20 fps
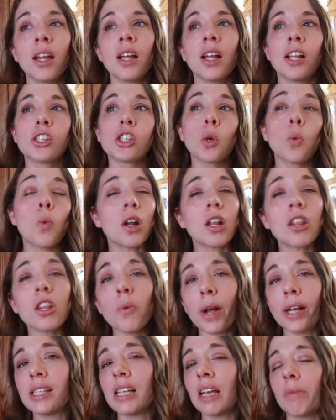And so one of the
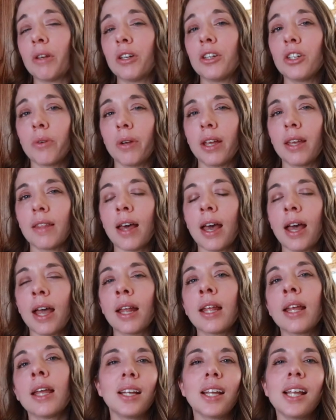ways I've been doing
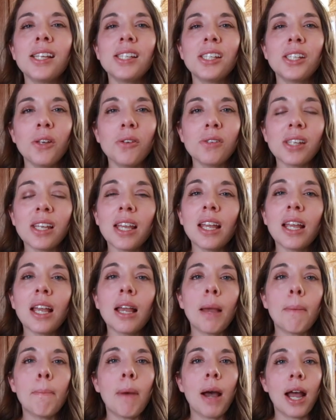that is
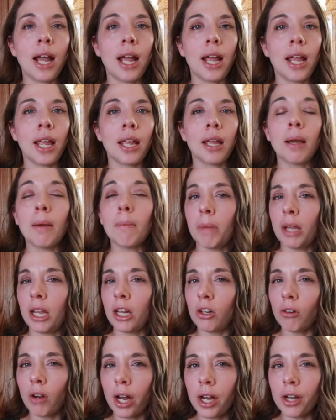using my
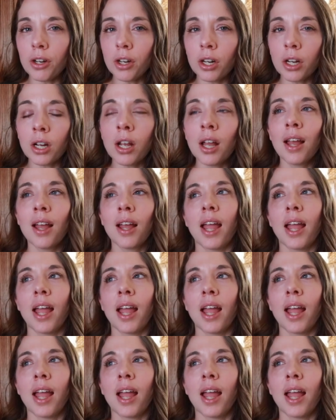meat grinder